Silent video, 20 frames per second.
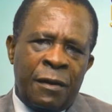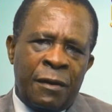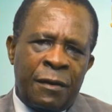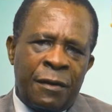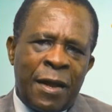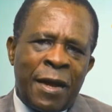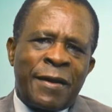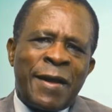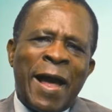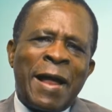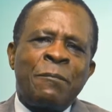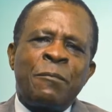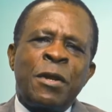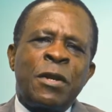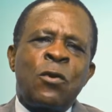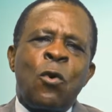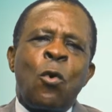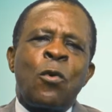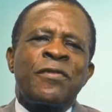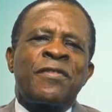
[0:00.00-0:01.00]
there can be
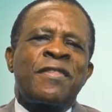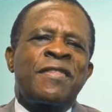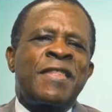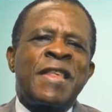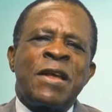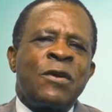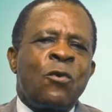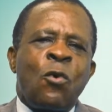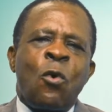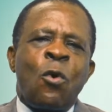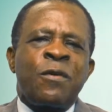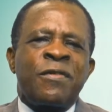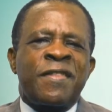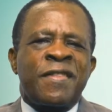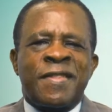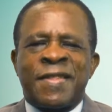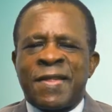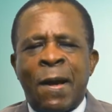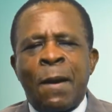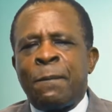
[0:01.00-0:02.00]
no
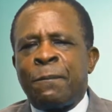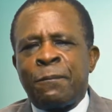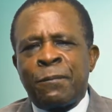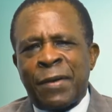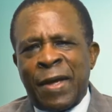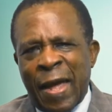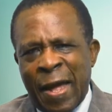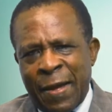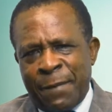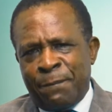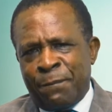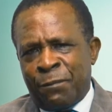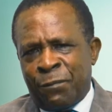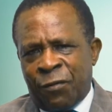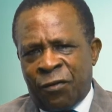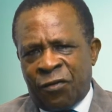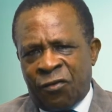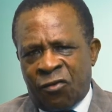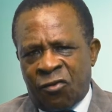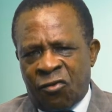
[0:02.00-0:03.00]
zero-sum
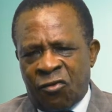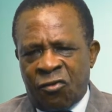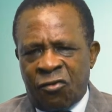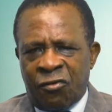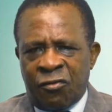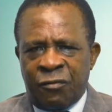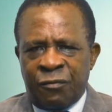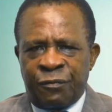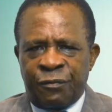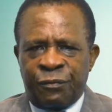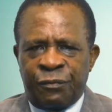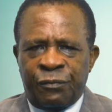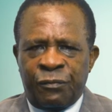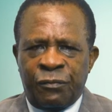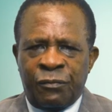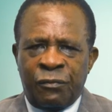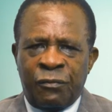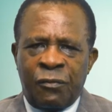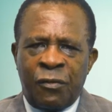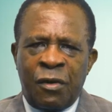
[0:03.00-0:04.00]
games.
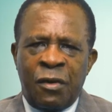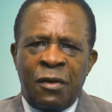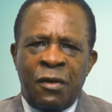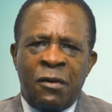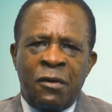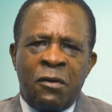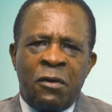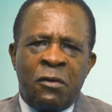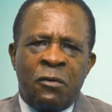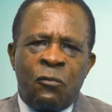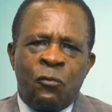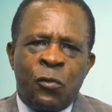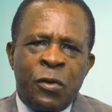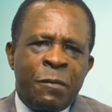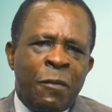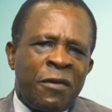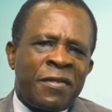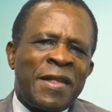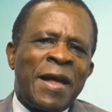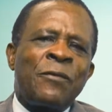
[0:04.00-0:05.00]
We
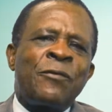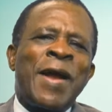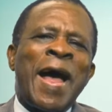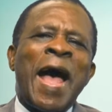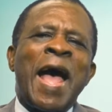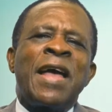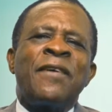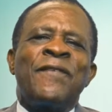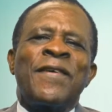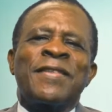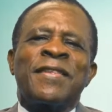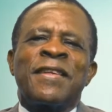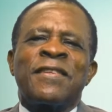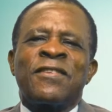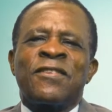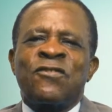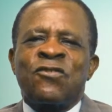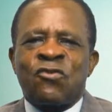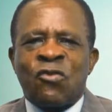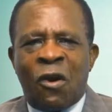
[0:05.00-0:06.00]
must arrive at a
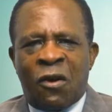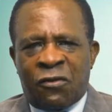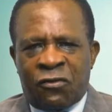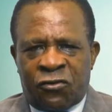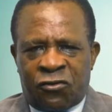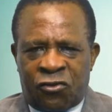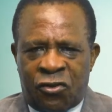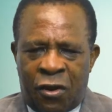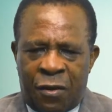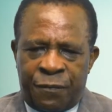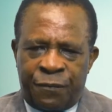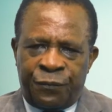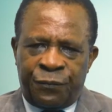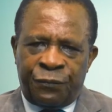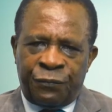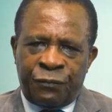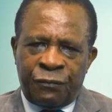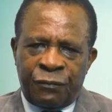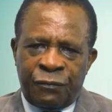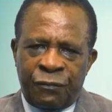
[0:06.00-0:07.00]
structure,
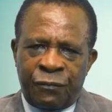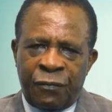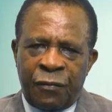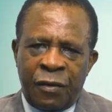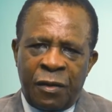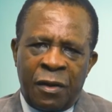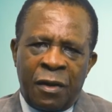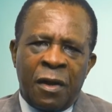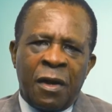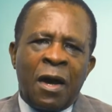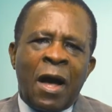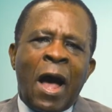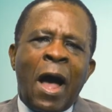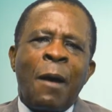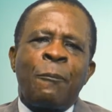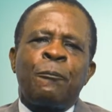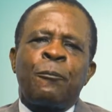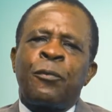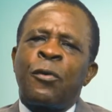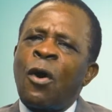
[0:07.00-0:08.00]

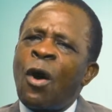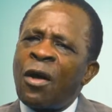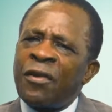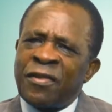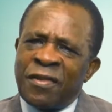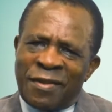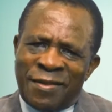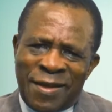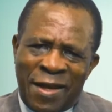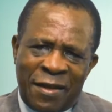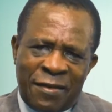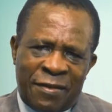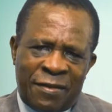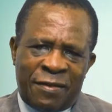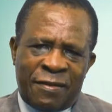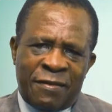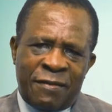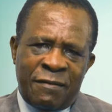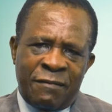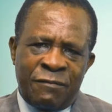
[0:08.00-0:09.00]
a
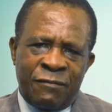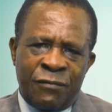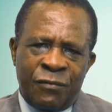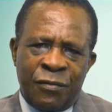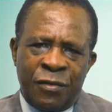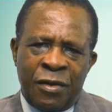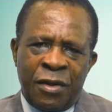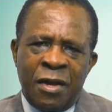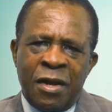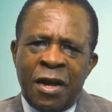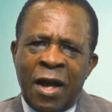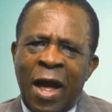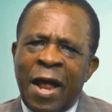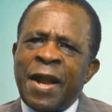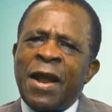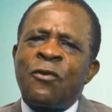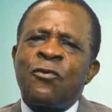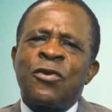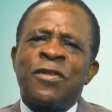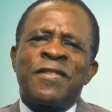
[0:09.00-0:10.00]
process,
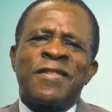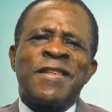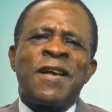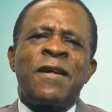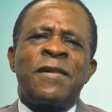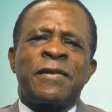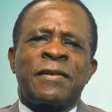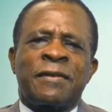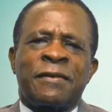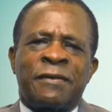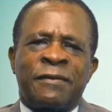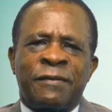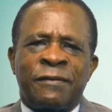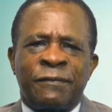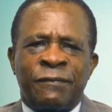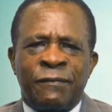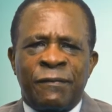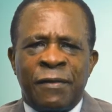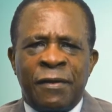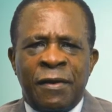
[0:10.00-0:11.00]
and a result
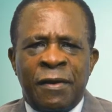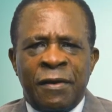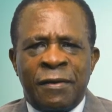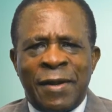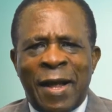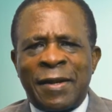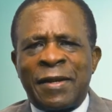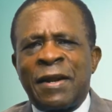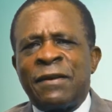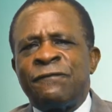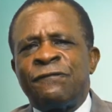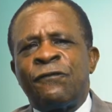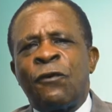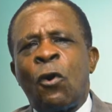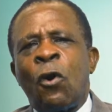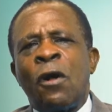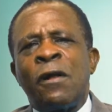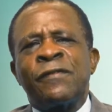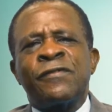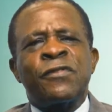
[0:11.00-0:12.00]
that
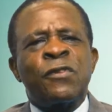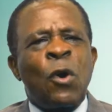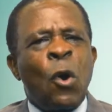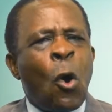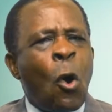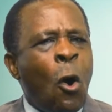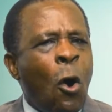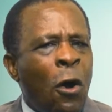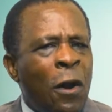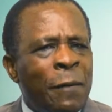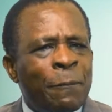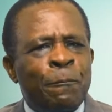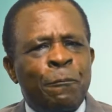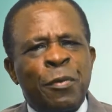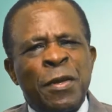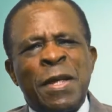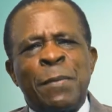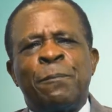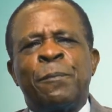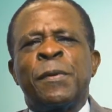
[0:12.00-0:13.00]
involves all
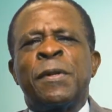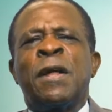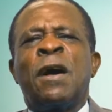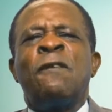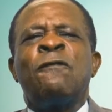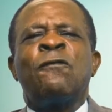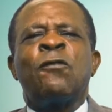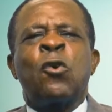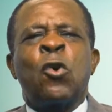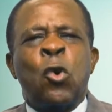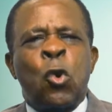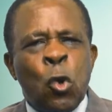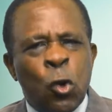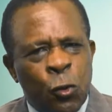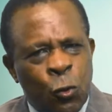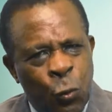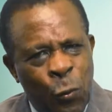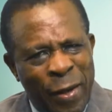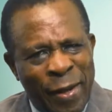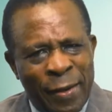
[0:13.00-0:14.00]
people of
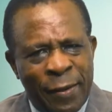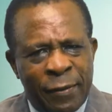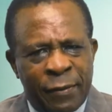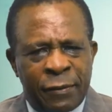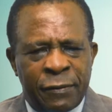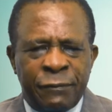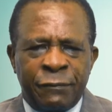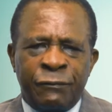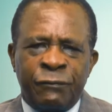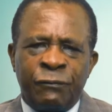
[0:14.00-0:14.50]
goodwill